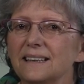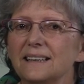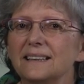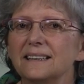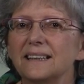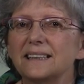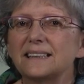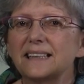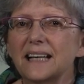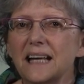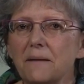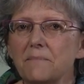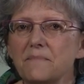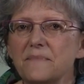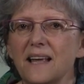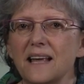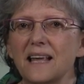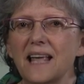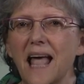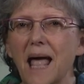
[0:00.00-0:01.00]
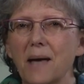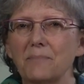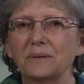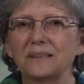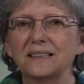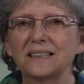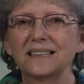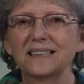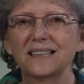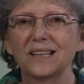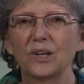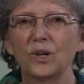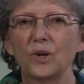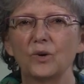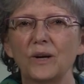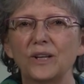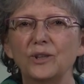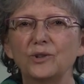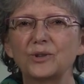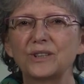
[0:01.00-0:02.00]
The same thing happens
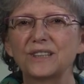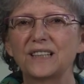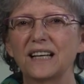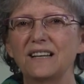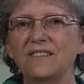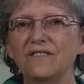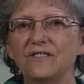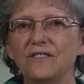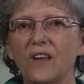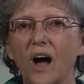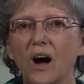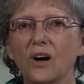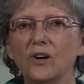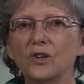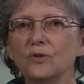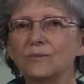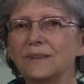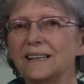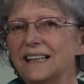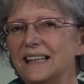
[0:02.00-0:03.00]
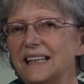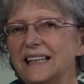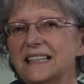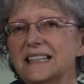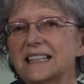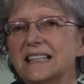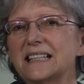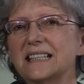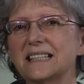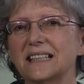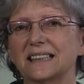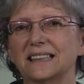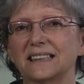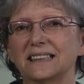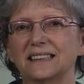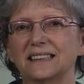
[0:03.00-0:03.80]
when you sit down with a listener